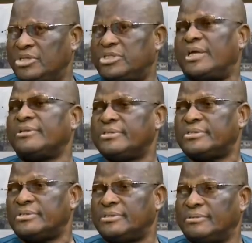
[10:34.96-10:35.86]
the
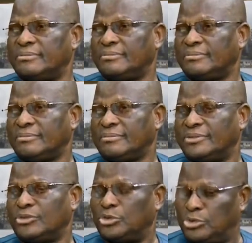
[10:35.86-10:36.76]
chance
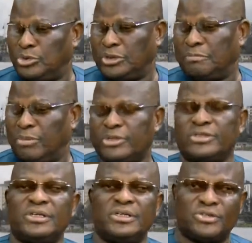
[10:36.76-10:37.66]
to do it.
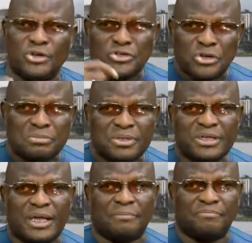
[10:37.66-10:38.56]
But it's not something
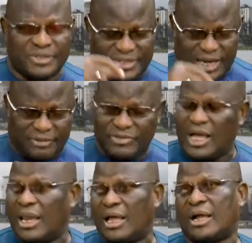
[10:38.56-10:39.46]
that be served
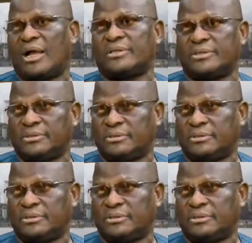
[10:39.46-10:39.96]
a la carte.